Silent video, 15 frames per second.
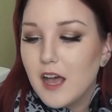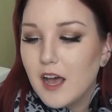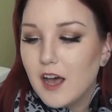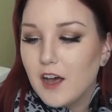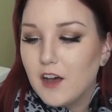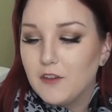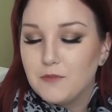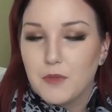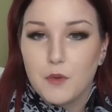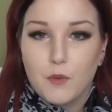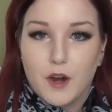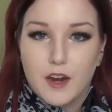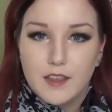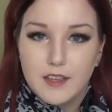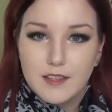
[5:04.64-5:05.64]
of me
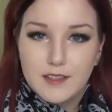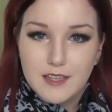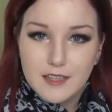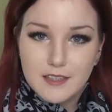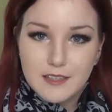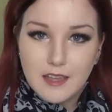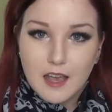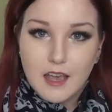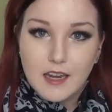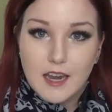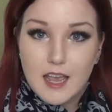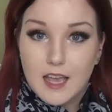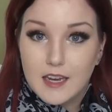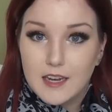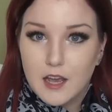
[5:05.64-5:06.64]
wearing this inside
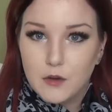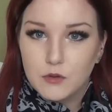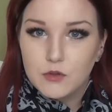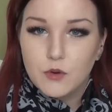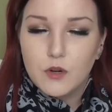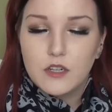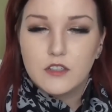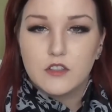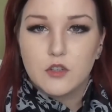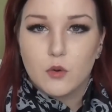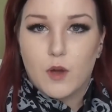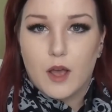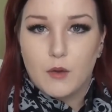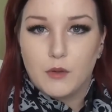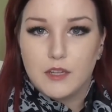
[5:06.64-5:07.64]
and outdoors,
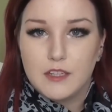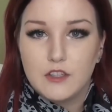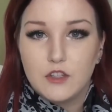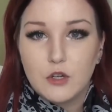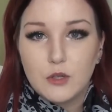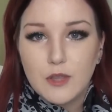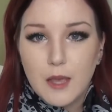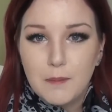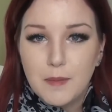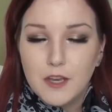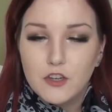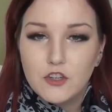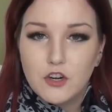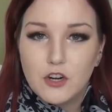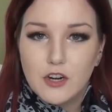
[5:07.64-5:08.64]
so I will insert that
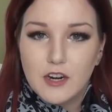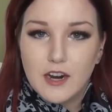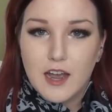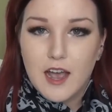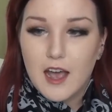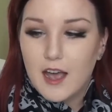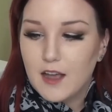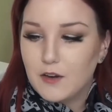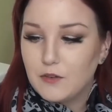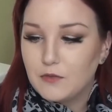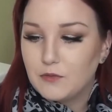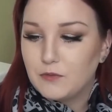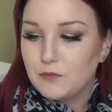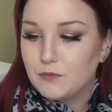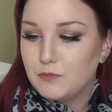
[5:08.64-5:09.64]
picture
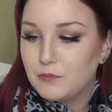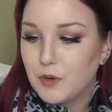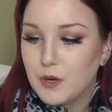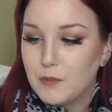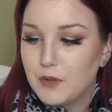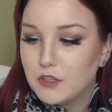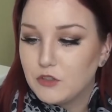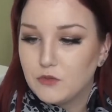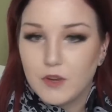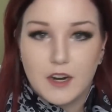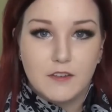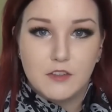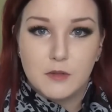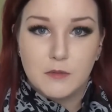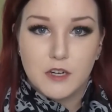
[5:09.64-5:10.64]
pretty much right
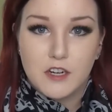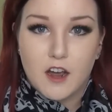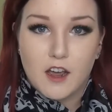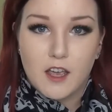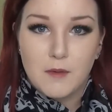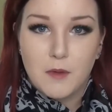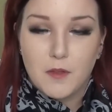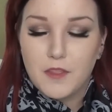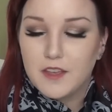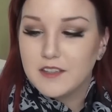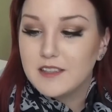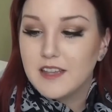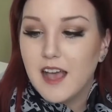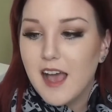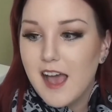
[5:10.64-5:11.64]
after I'm done talking about
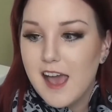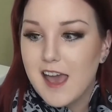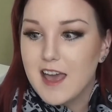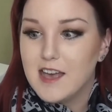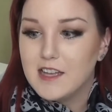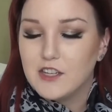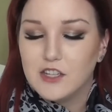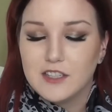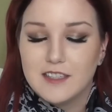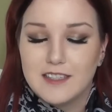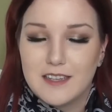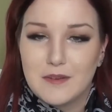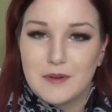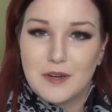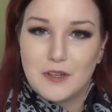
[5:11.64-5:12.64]
this, and you can
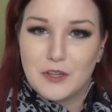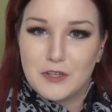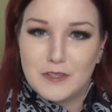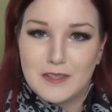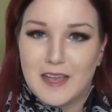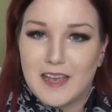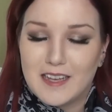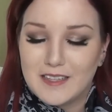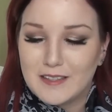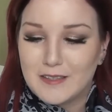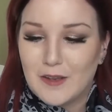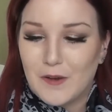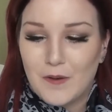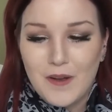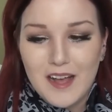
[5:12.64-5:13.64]
see what it looks like.
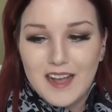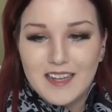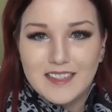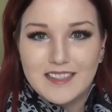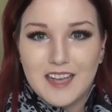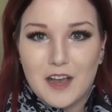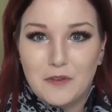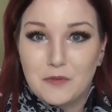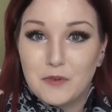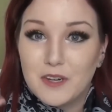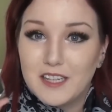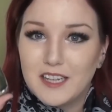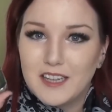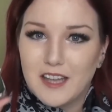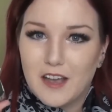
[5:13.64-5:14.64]
So yeah,
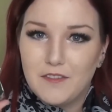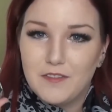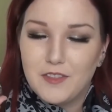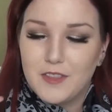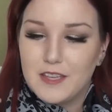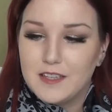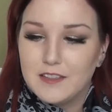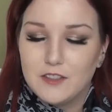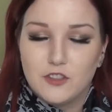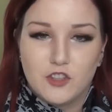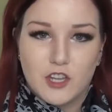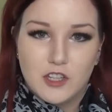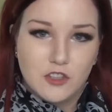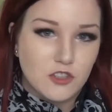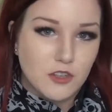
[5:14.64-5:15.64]
really love these
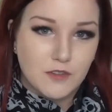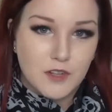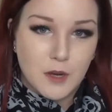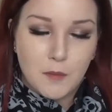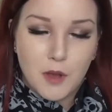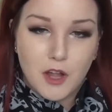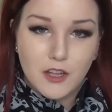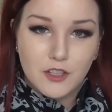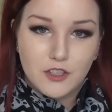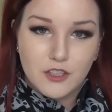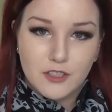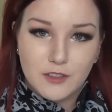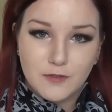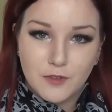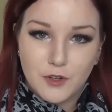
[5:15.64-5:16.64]
shade shifting
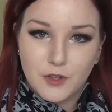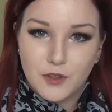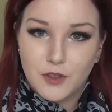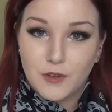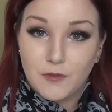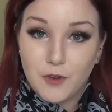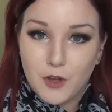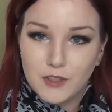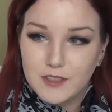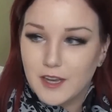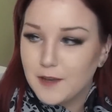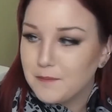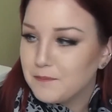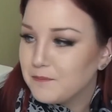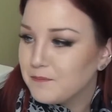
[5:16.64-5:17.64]
polishes for the fall time.